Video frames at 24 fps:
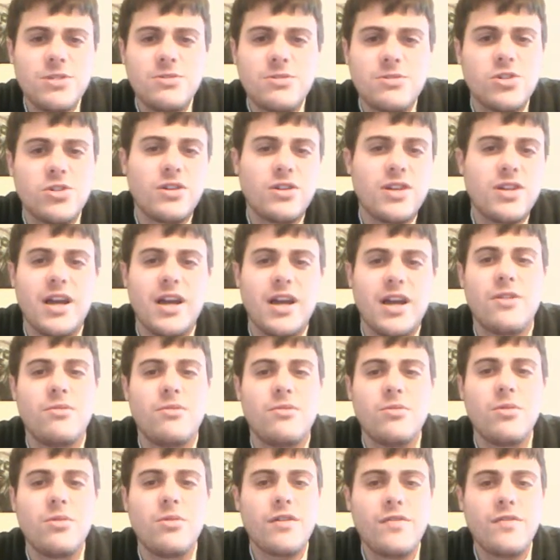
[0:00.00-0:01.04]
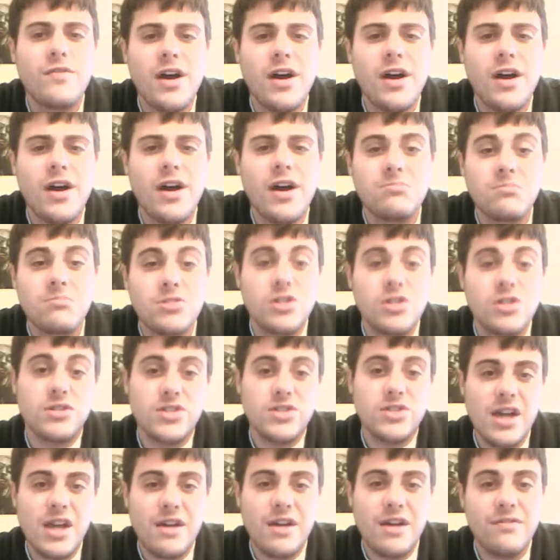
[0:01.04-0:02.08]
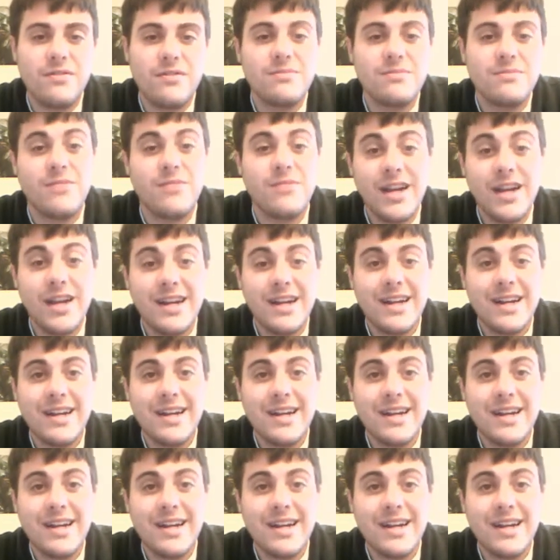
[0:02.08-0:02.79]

strung together will work fine. So you're safe, right?